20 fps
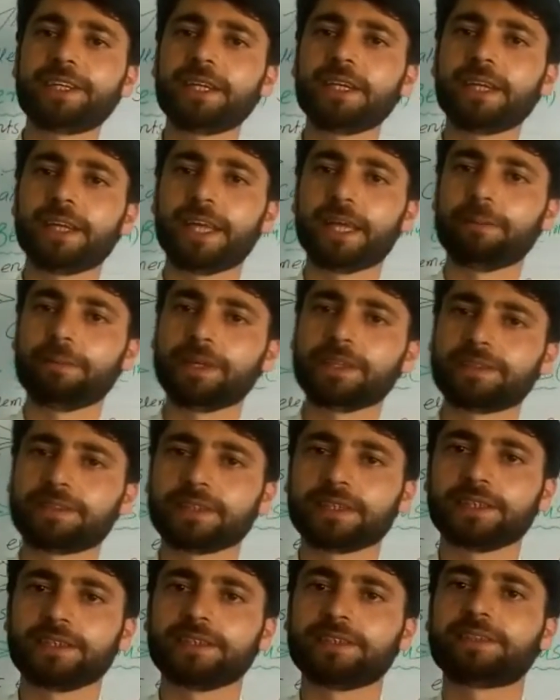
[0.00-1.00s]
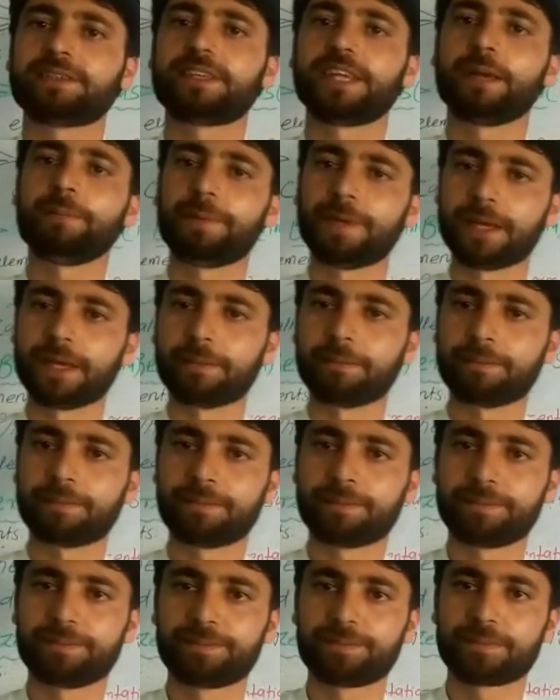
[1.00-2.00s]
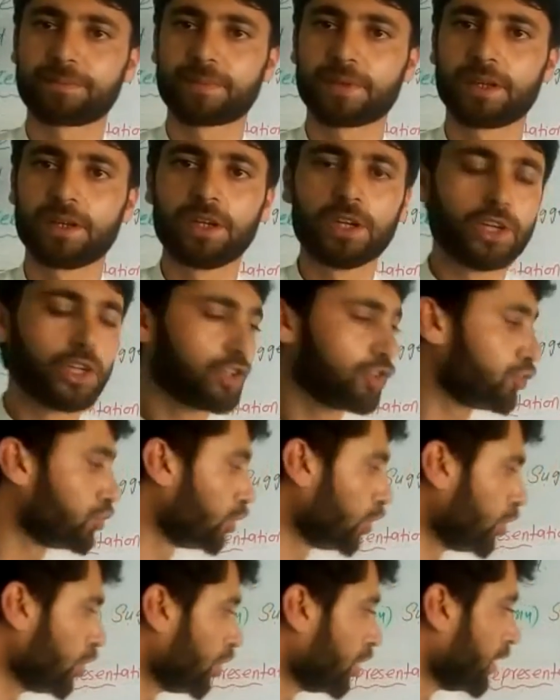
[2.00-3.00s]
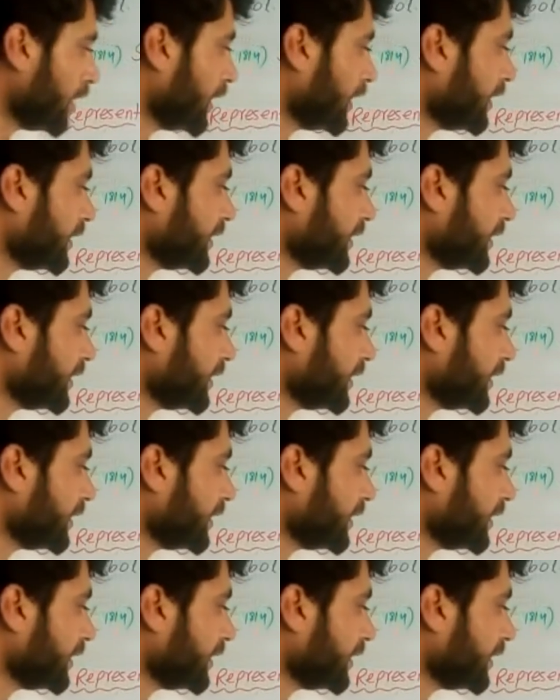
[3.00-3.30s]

name is stabium. So